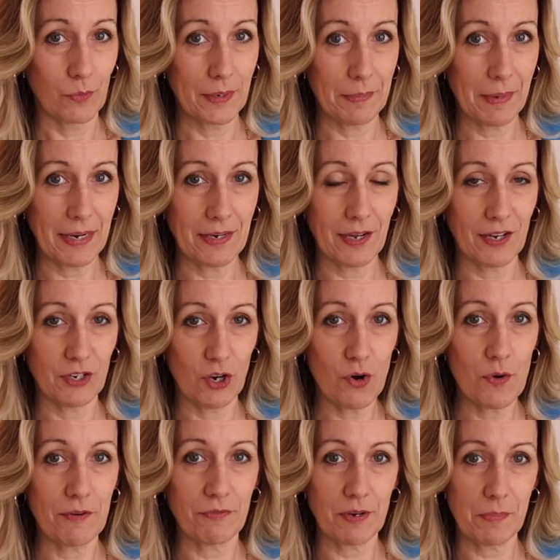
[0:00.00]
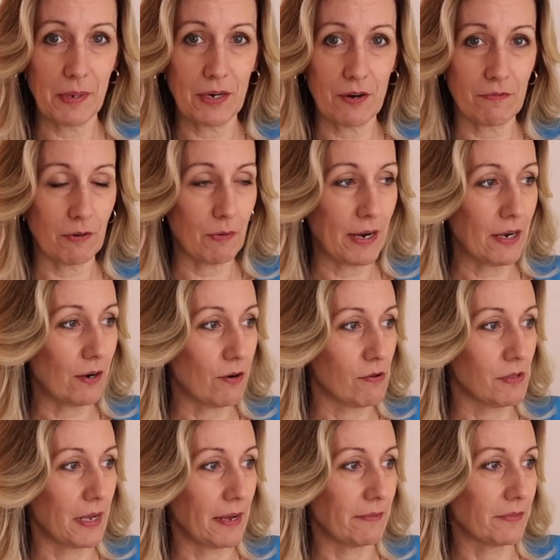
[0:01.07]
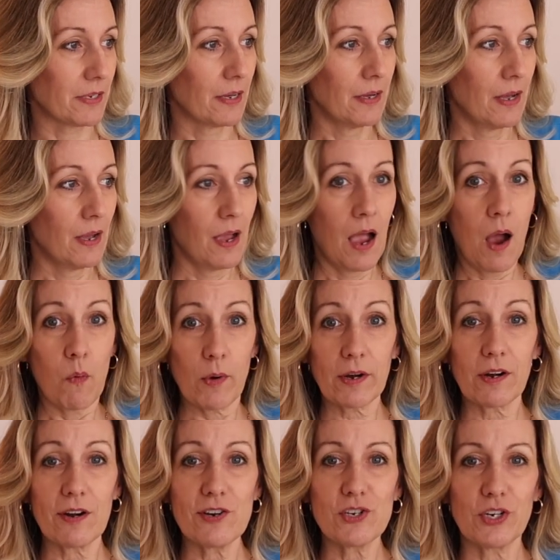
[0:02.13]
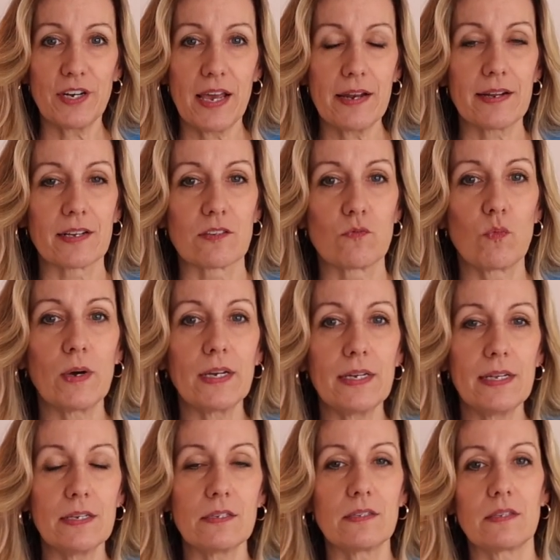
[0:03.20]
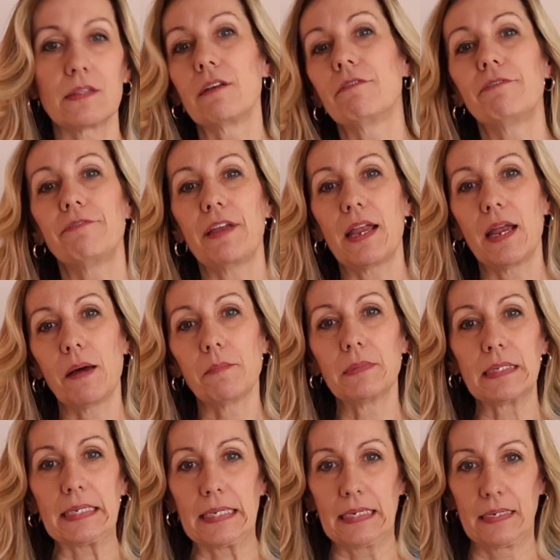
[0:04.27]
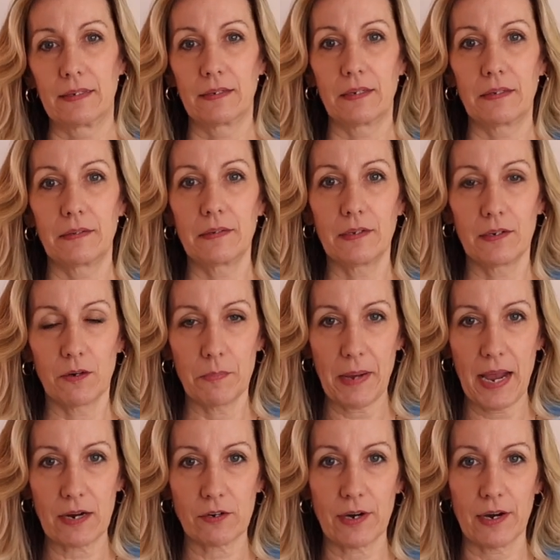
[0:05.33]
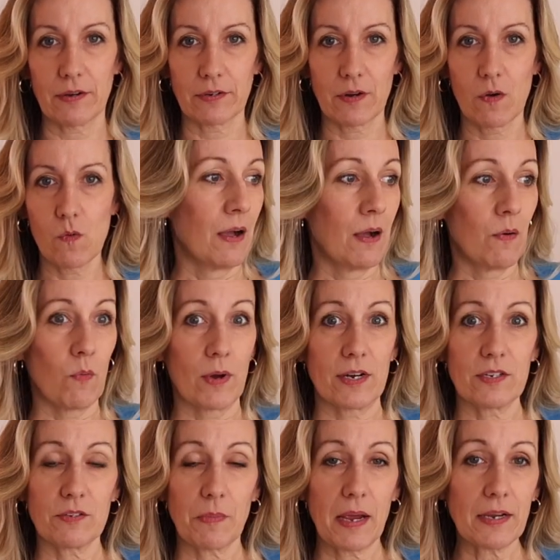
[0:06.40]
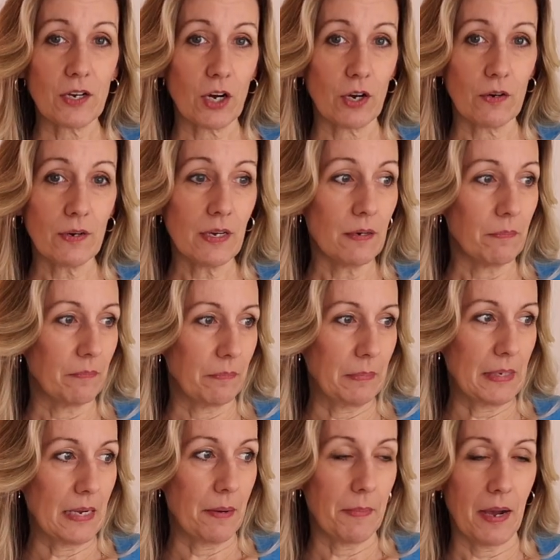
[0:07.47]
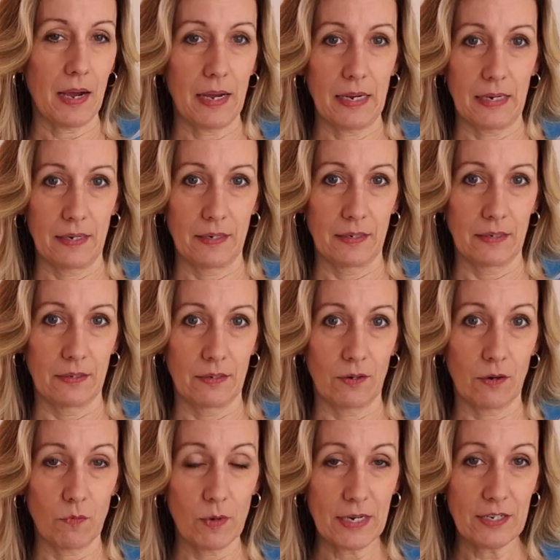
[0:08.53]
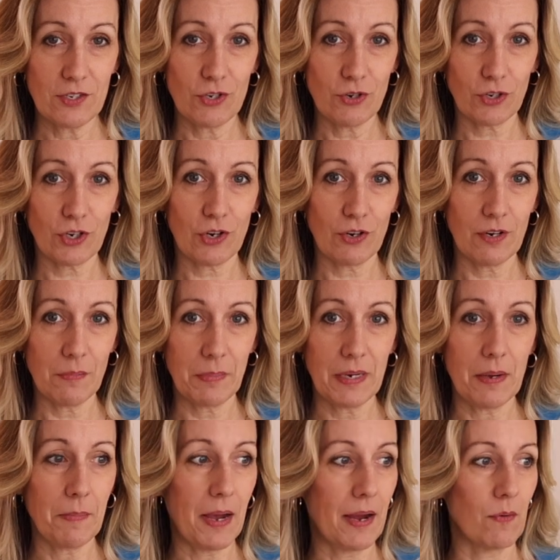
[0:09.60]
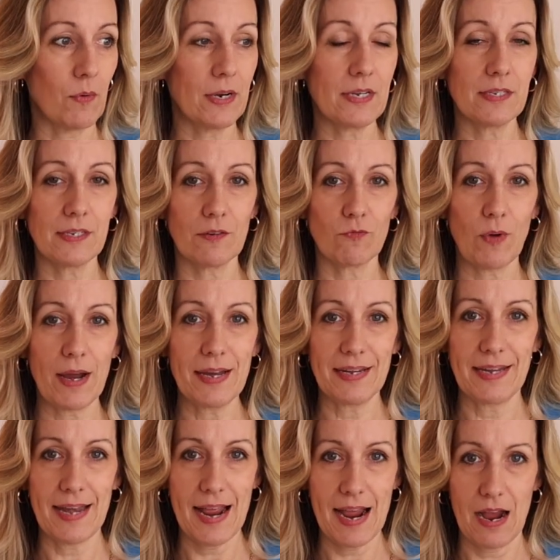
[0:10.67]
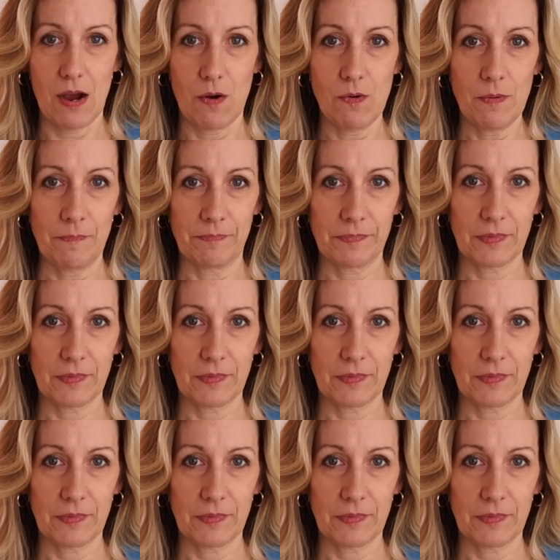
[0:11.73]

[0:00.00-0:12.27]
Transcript: We might not know if we've been overweight our whole lives. What are our genetics? What is the family, background? What is my current BMI? Or what is your current BMI? What is it right now?